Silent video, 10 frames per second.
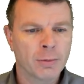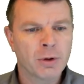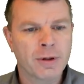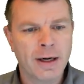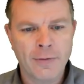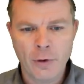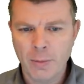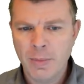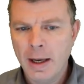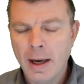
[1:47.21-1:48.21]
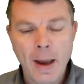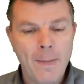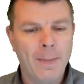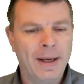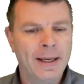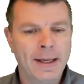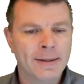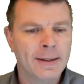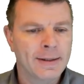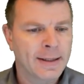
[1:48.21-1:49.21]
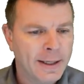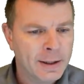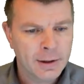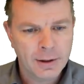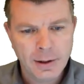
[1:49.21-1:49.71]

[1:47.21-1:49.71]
So Terraform maintains a state